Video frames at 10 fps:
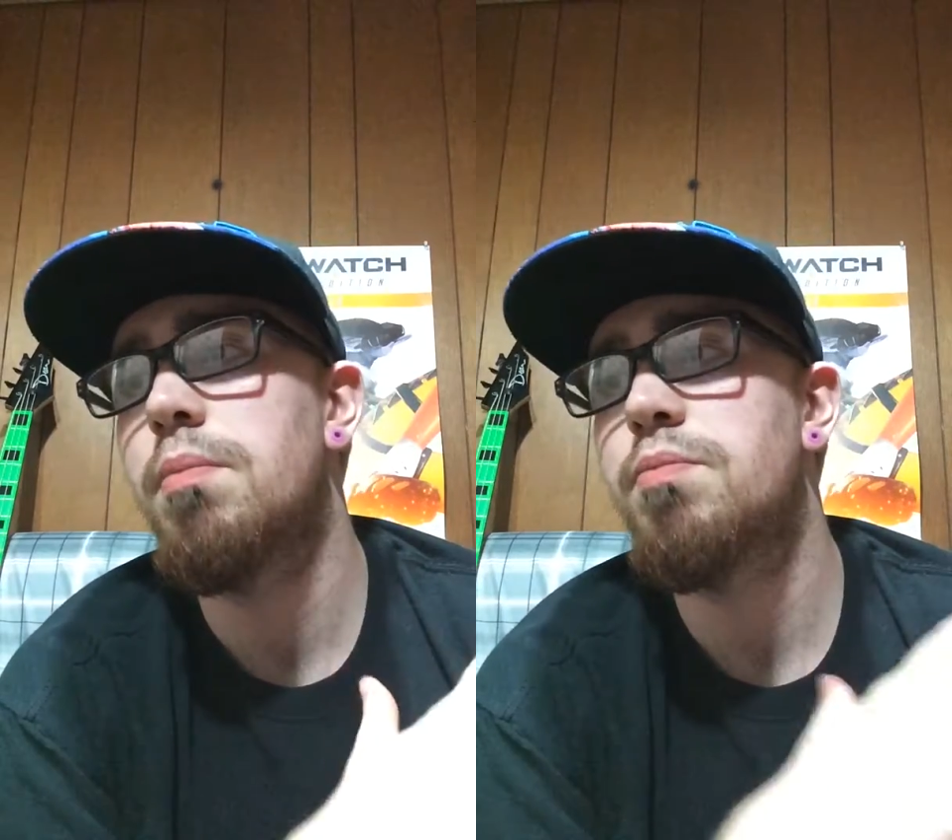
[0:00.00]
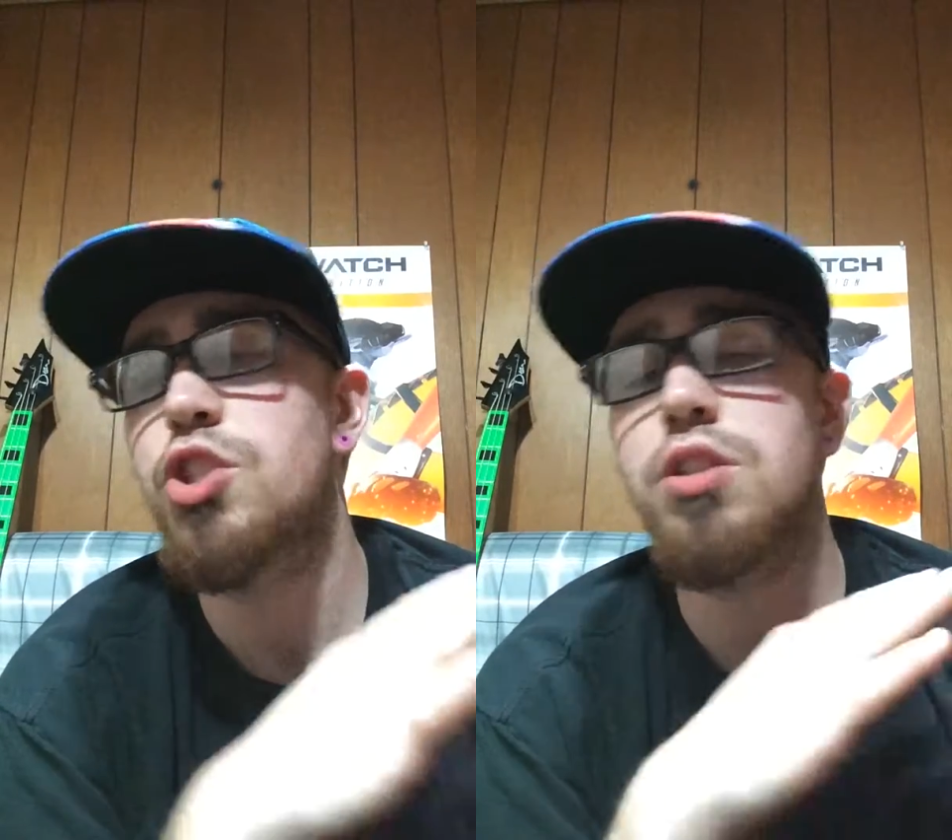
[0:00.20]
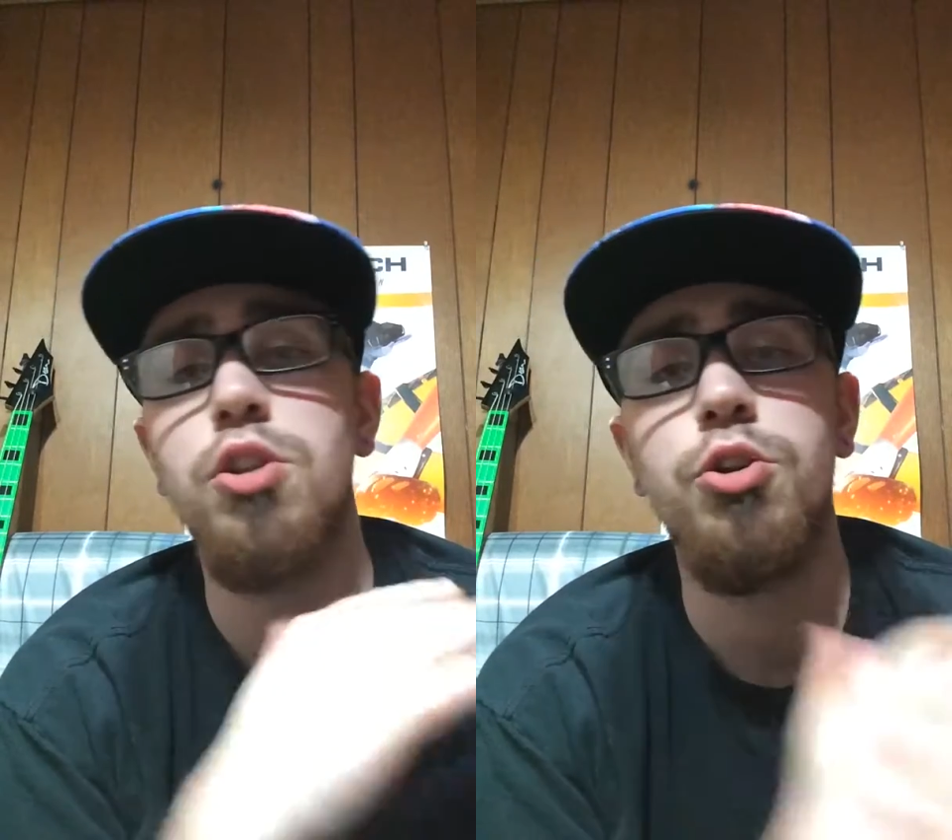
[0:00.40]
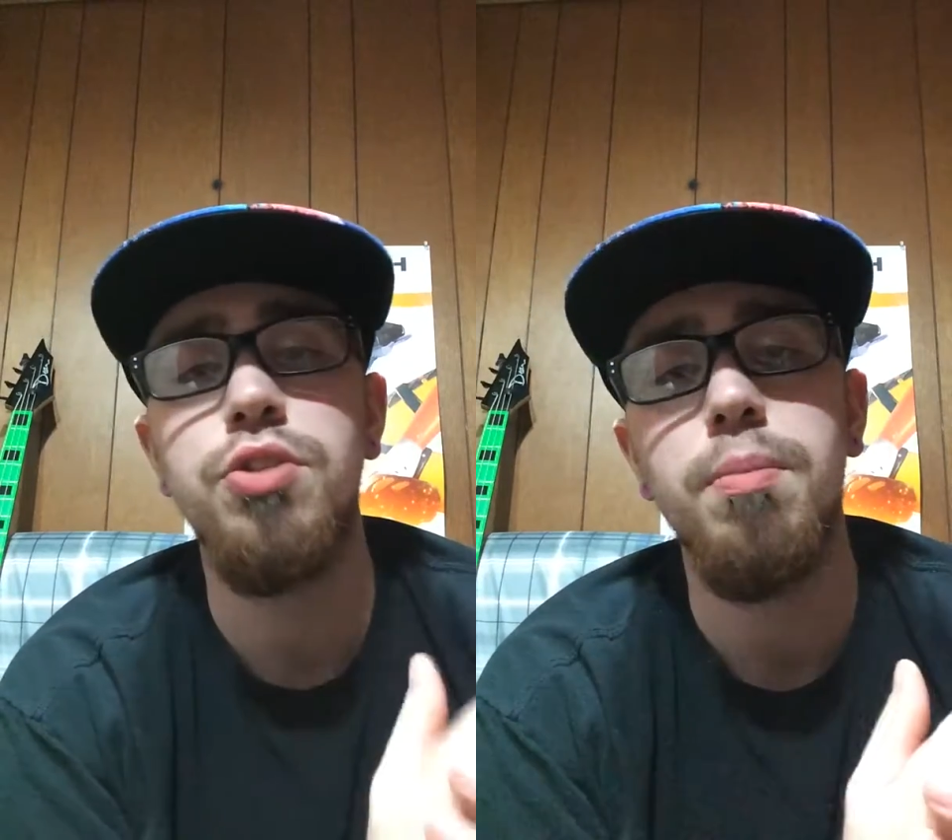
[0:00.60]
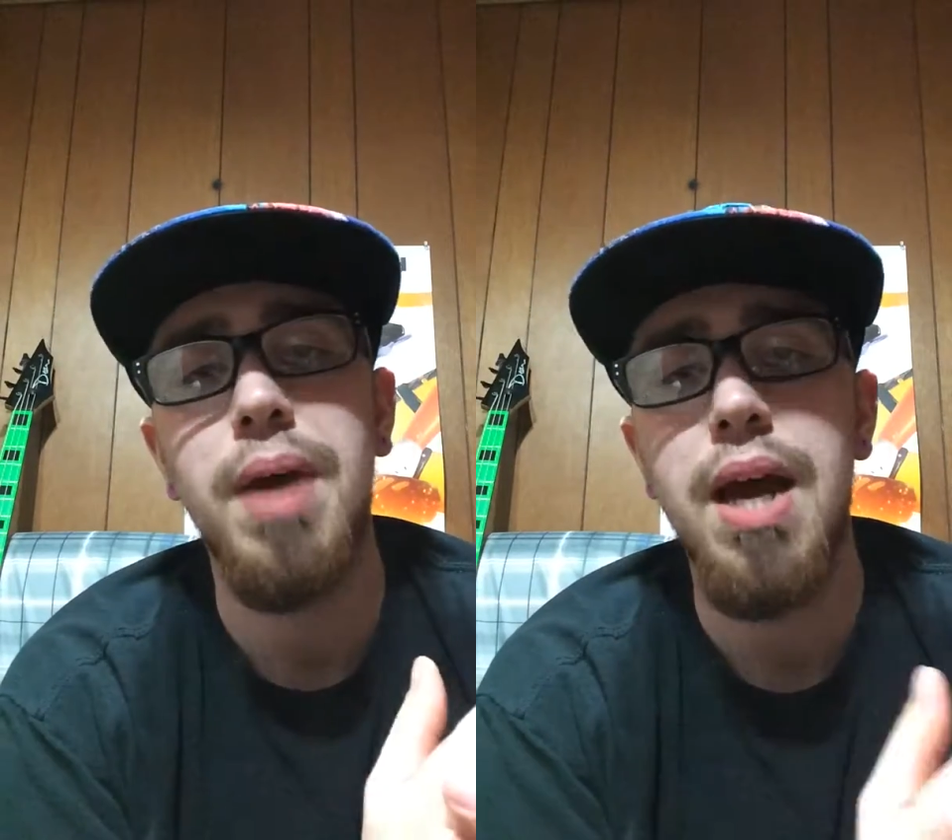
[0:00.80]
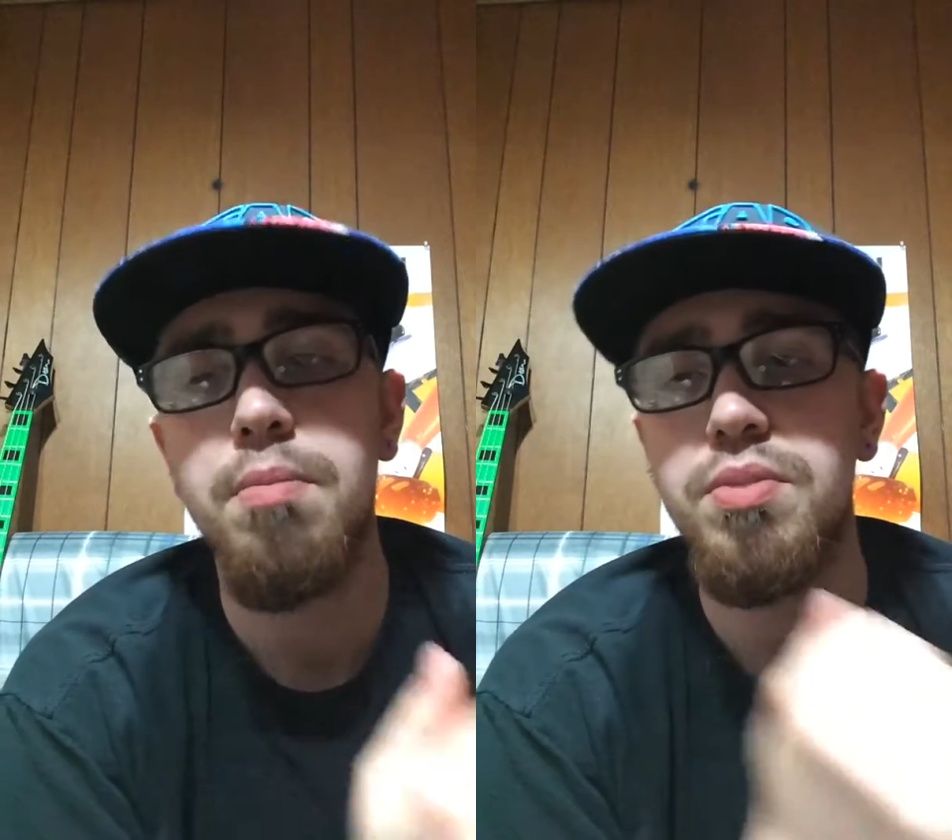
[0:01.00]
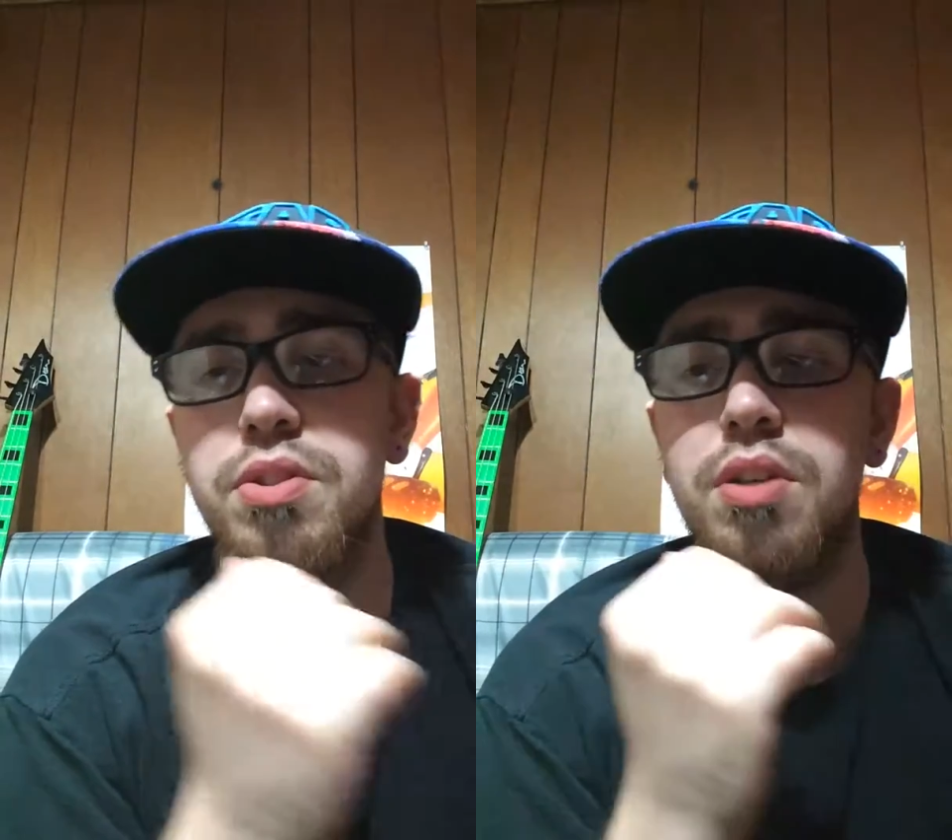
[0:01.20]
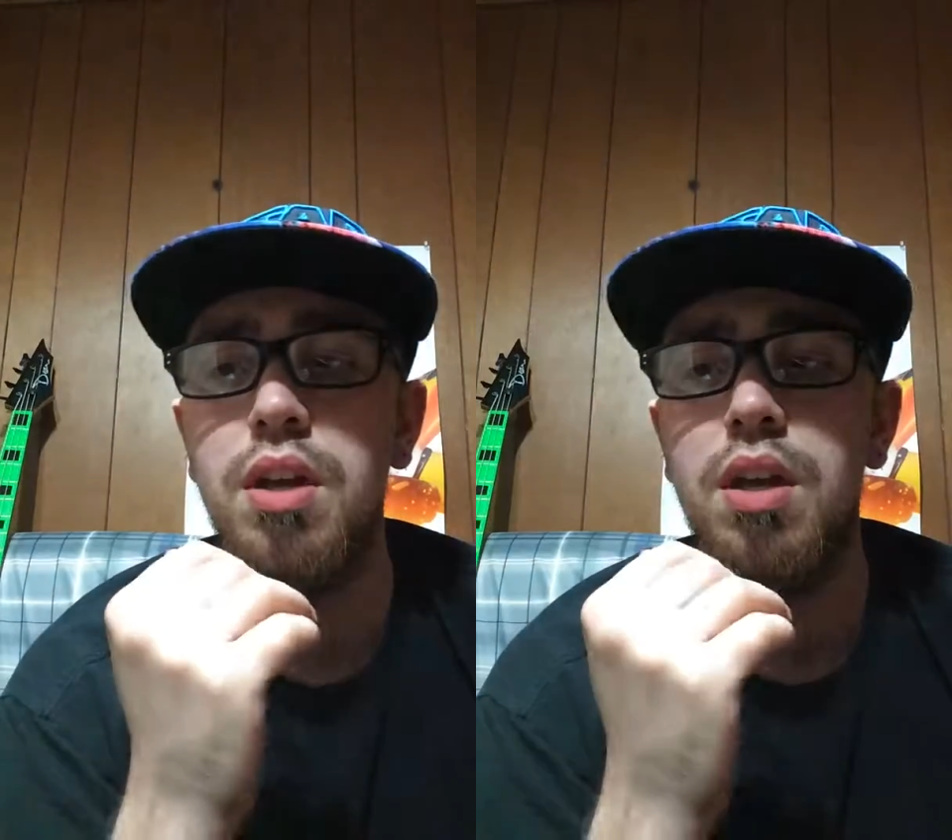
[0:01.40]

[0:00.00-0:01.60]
Just learn the maps.